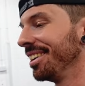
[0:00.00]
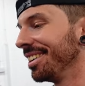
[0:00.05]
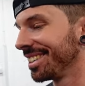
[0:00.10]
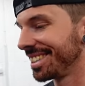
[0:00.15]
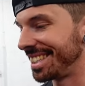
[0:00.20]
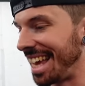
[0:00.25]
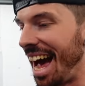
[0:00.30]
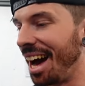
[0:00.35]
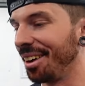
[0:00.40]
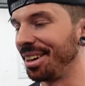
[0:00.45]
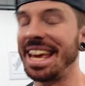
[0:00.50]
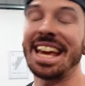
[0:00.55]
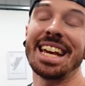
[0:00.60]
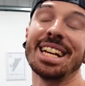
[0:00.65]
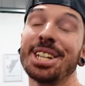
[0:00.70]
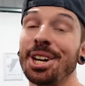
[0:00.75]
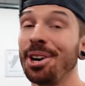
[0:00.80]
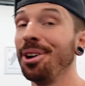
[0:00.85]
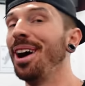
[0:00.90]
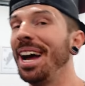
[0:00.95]
sound
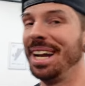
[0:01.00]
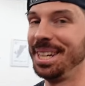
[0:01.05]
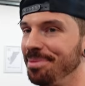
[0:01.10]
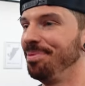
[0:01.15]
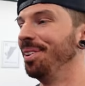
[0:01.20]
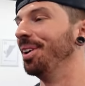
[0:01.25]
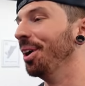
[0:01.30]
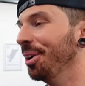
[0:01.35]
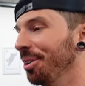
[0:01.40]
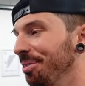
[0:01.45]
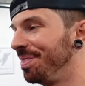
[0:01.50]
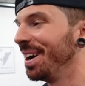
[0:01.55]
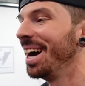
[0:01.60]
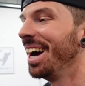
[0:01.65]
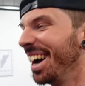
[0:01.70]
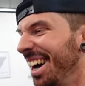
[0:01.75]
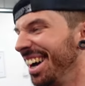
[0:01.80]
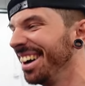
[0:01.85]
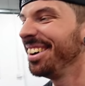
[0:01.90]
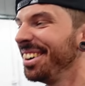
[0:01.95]
incredible,
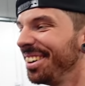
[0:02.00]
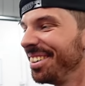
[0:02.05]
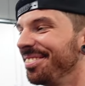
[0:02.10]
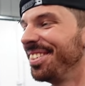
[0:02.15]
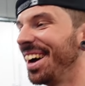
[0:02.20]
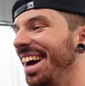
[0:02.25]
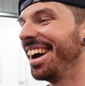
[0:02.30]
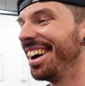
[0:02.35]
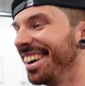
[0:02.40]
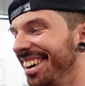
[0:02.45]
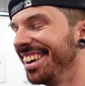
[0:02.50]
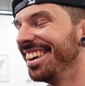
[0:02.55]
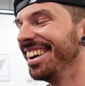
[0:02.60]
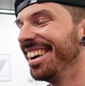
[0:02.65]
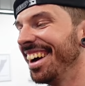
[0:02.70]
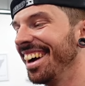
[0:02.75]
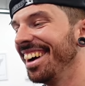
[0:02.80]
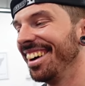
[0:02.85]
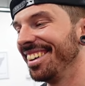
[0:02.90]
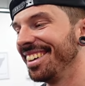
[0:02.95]
but, but
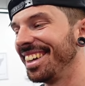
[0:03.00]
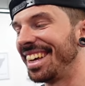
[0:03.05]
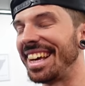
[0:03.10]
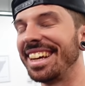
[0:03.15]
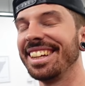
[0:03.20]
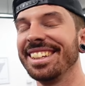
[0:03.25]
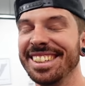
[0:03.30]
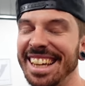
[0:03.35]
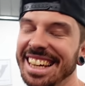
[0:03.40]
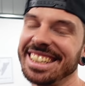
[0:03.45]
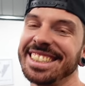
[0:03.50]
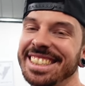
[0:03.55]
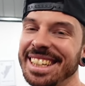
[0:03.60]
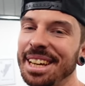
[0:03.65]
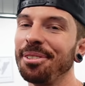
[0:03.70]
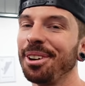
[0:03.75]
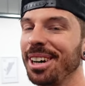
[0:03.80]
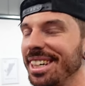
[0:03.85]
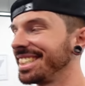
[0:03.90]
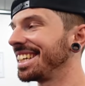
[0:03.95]
let's see
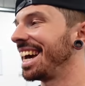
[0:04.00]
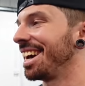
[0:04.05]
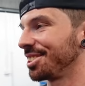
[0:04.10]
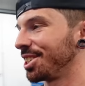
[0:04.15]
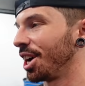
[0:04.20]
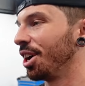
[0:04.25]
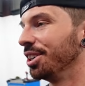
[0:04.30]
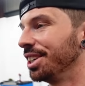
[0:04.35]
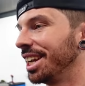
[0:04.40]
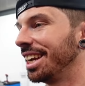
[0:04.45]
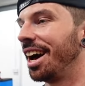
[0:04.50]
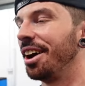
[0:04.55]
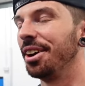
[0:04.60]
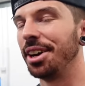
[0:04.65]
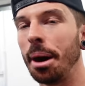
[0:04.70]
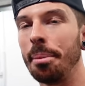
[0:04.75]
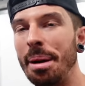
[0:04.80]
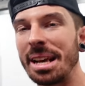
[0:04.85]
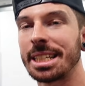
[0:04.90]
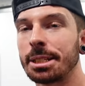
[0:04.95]
what it sounds like under load.
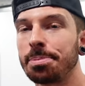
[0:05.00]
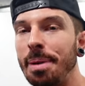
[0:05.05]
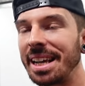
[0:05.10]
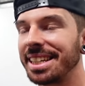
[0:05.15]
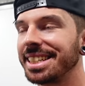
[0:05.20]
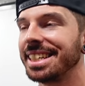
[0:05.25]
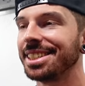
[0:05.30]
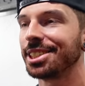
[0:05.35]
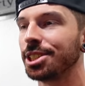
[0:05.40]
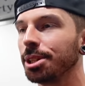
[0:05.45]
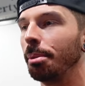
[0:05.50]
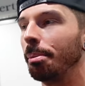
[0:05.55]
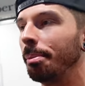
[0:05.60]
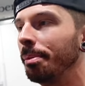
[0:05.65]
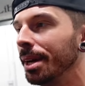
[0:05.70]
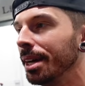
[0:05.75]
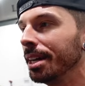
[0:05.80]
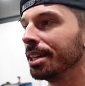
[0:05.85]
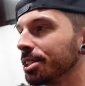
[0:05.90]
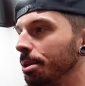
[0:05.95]
I'm expecting some,
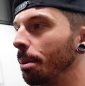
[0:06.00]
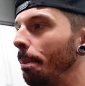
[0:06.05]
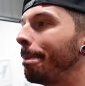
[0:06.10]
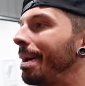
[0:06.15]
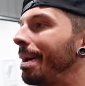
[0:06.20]
some